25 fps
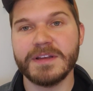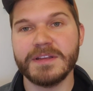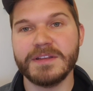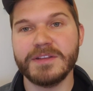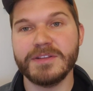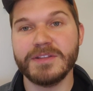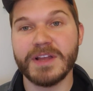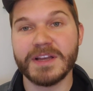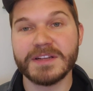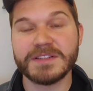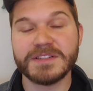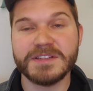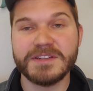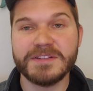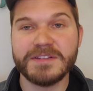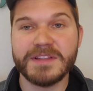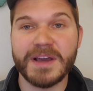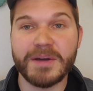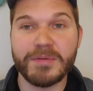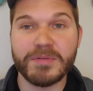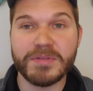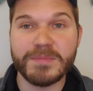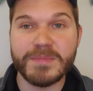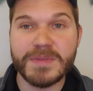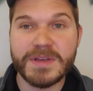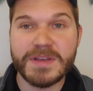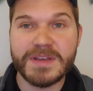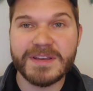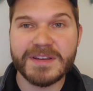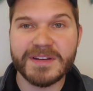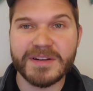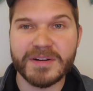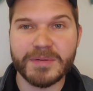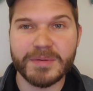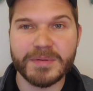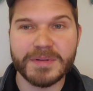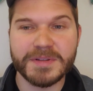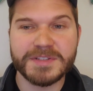you'd like to do that with me
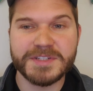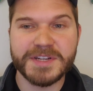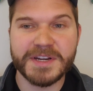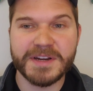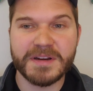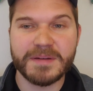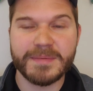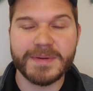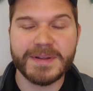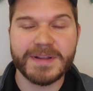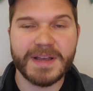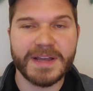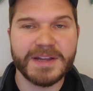or with Jeremy,